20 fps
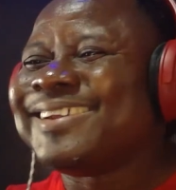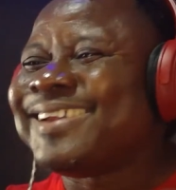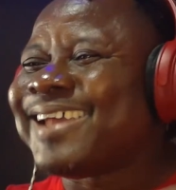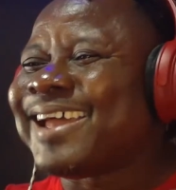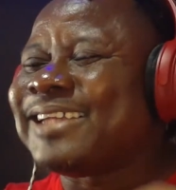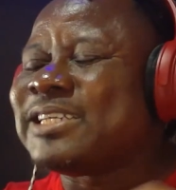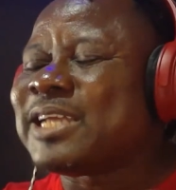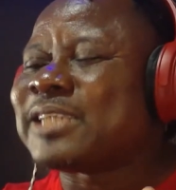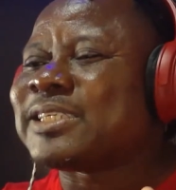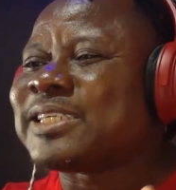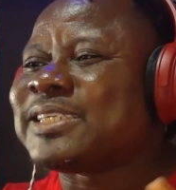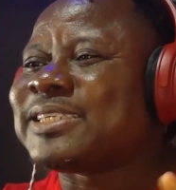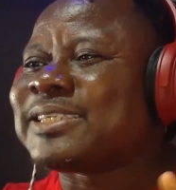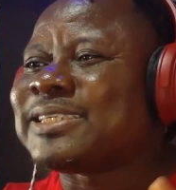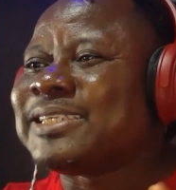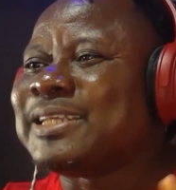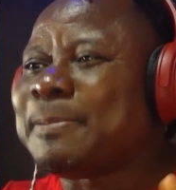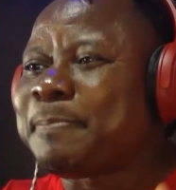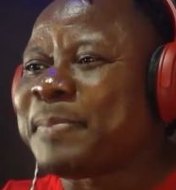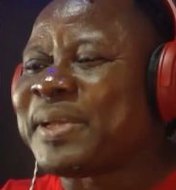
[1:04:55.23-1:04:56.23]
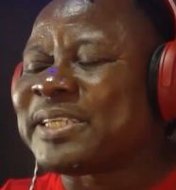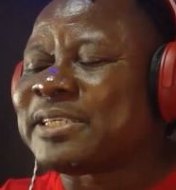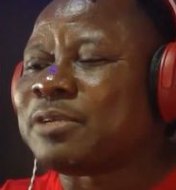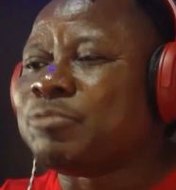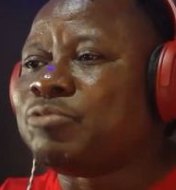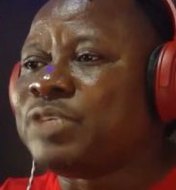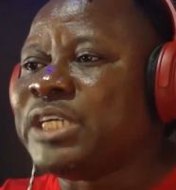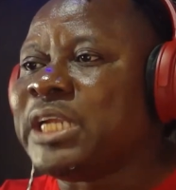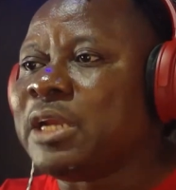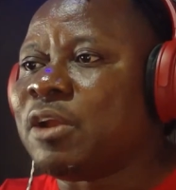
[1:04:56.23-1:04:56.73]
just a snippet, a
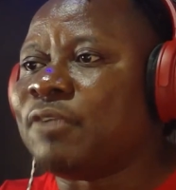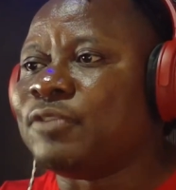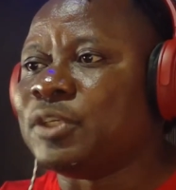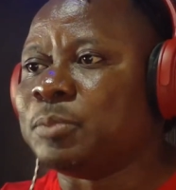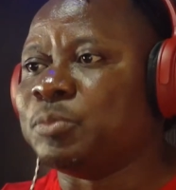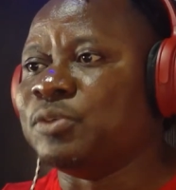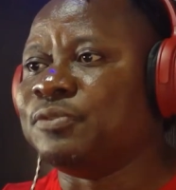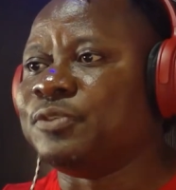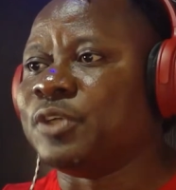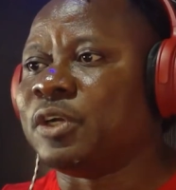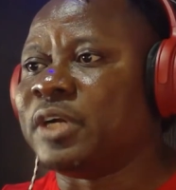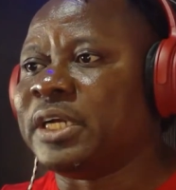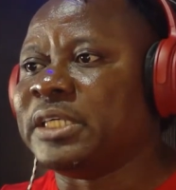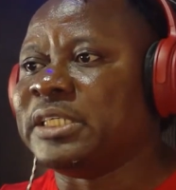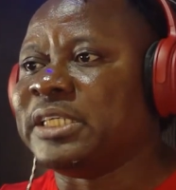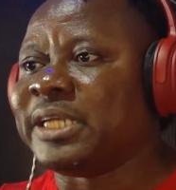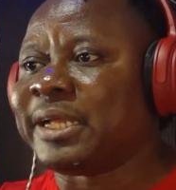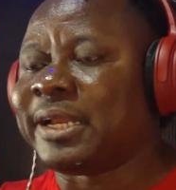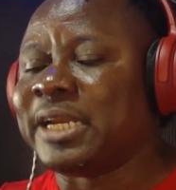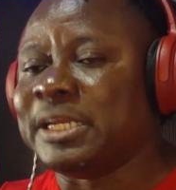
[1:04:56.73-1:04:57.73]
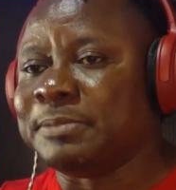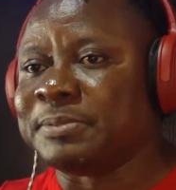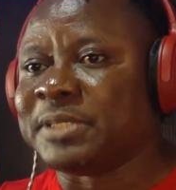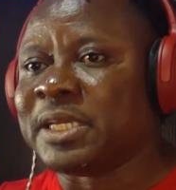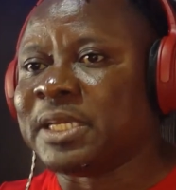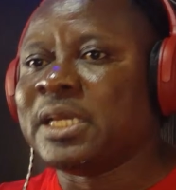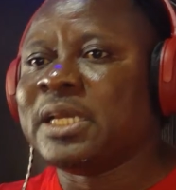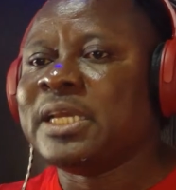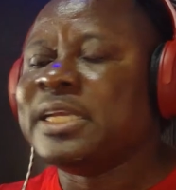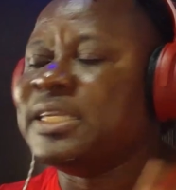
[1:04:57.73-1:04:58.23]
reel of the movie already, the clips
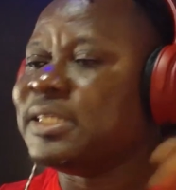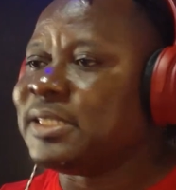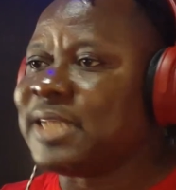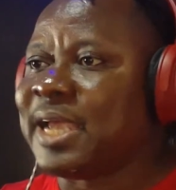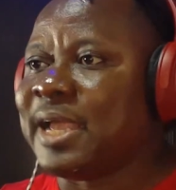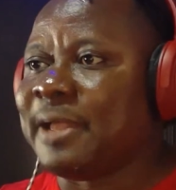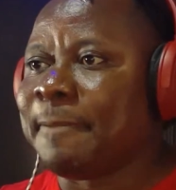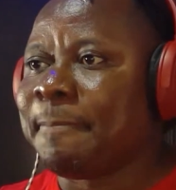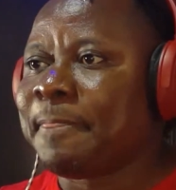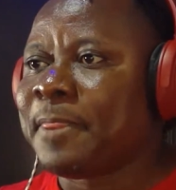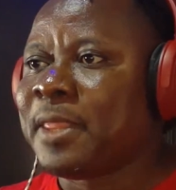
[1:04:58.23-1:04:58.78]
is there.